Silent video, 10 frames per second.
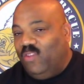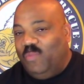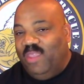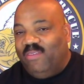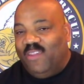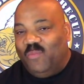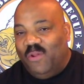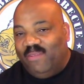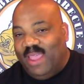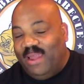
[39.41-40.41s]
speech
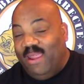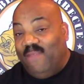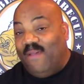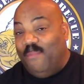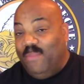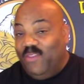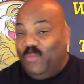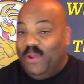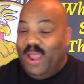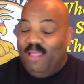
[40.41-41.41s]
experts out there, if I
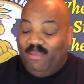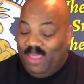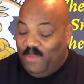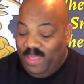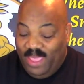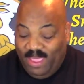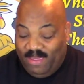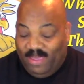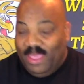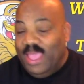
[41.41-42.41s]
mispronounce some of
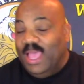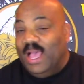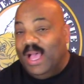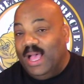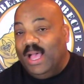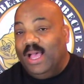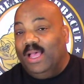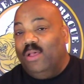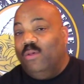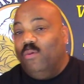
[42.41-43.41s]
these
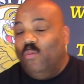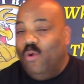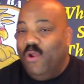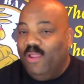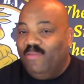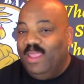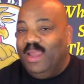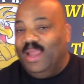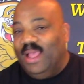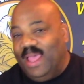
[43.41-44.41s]
uh, words,
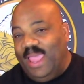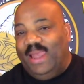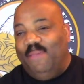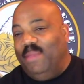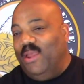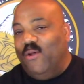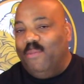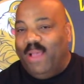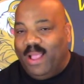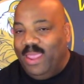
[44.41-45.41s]
then uh, hey, let me
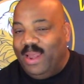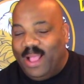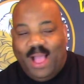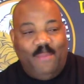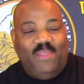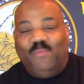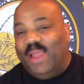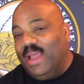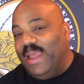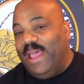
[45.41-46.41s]
know in my in the
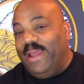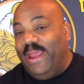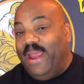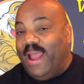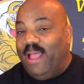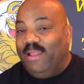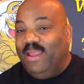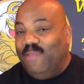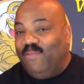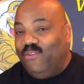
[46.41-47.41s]
comments block down there, and
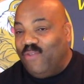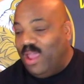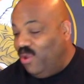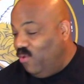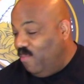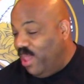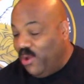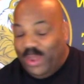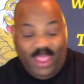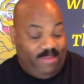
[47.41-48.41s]
I'll definitely try to do
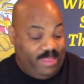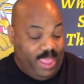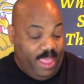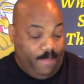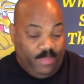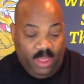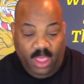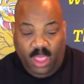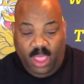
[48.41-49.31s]
better next time.